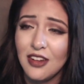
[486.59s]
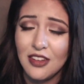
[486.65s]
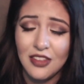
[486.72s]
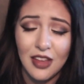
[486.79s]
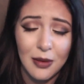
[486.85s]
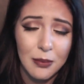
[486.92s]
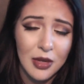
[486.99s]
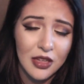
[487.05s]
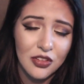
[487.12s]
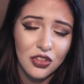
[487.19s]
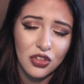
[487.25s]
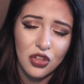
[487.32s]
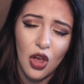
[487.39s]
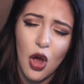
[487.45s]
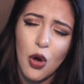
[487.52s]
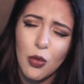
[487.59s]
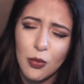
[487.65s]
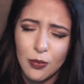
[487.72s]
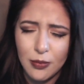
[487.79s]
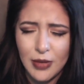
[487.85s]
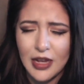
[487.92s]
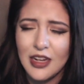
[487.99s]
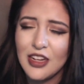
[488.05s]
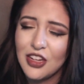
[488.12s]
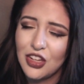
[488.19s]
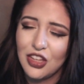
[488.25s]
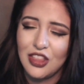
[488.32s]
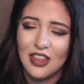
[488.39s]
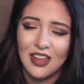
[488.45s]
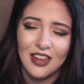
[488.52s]
They make so many
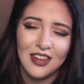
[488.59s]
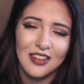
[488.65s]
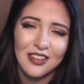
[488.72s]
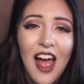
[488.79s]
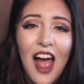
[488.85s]
good things.